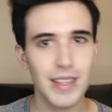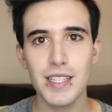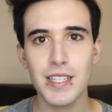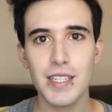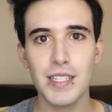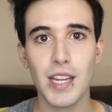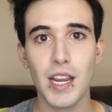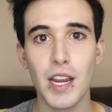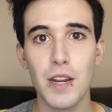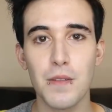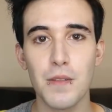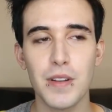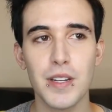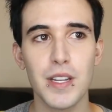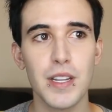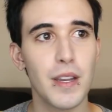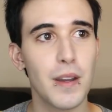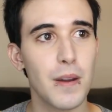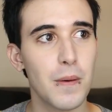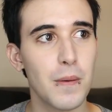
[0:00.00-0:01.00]
This entire
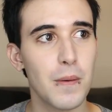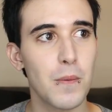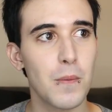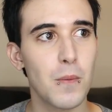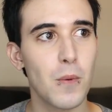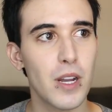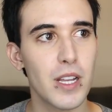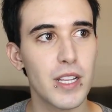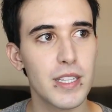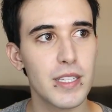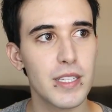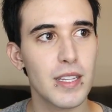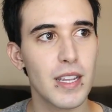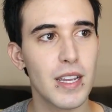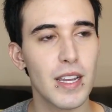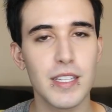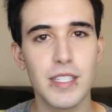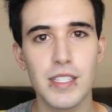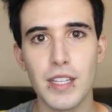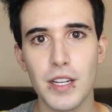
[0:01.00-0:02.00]
video was
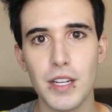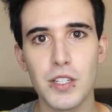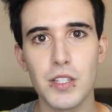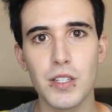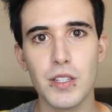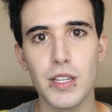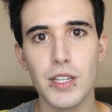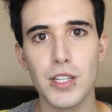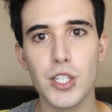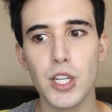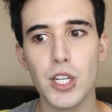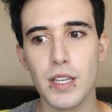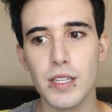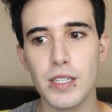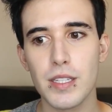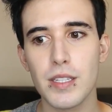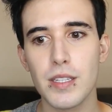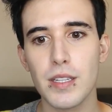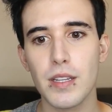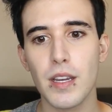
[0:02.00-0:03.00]
essentially
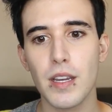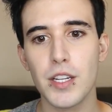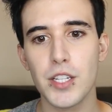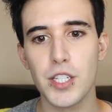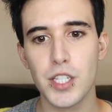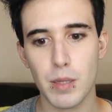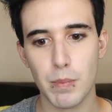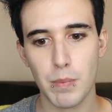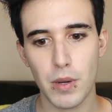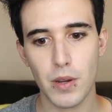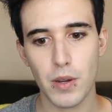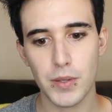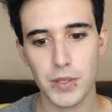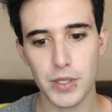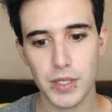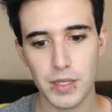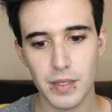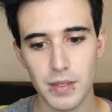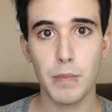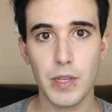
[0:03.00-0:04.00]
just a
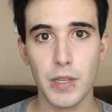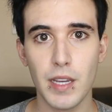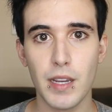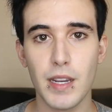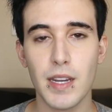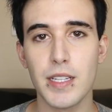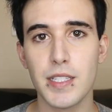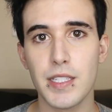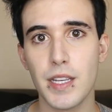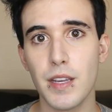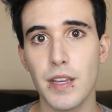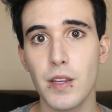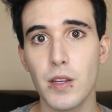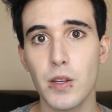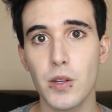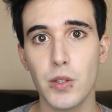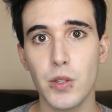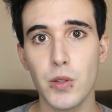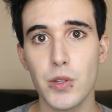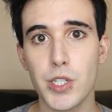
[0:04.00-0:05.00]
shitpost. But yeah guys, in
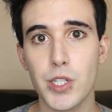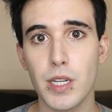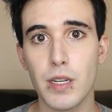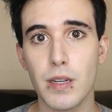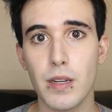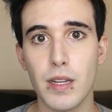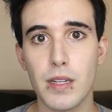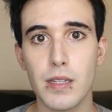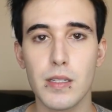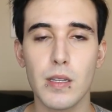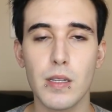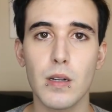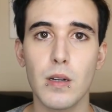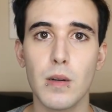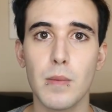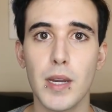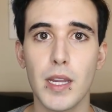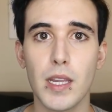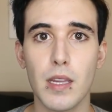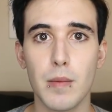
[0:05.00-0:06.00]
conclusion,
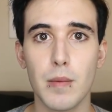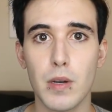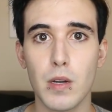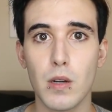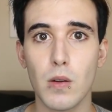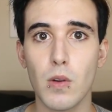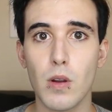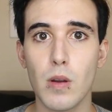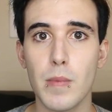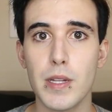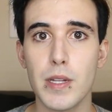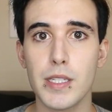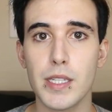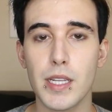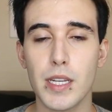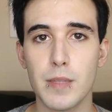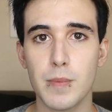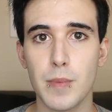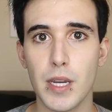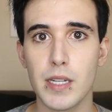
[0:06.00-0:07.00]
until My Chemical Romance
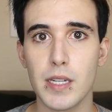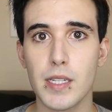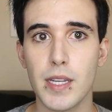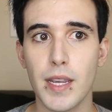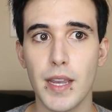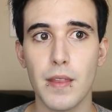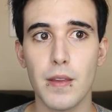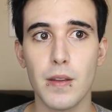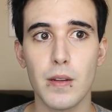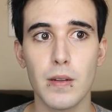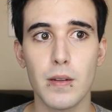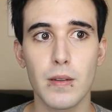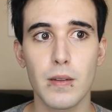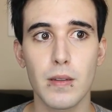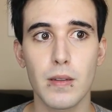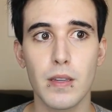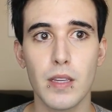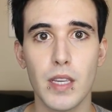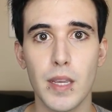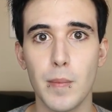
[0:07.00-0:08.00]
gets back together,
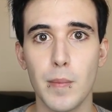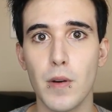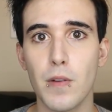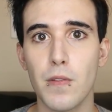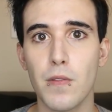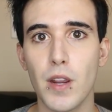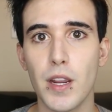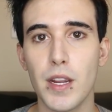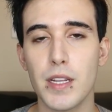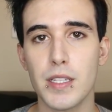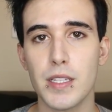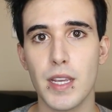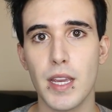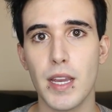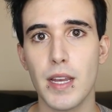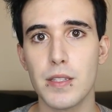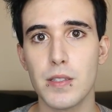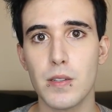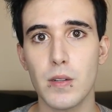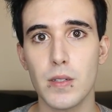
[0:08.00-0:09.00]
Emo Frank is
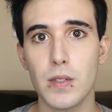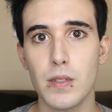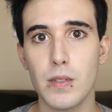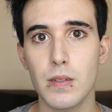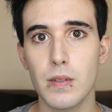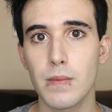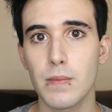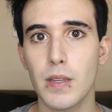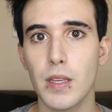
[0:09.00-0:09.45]
cancelled.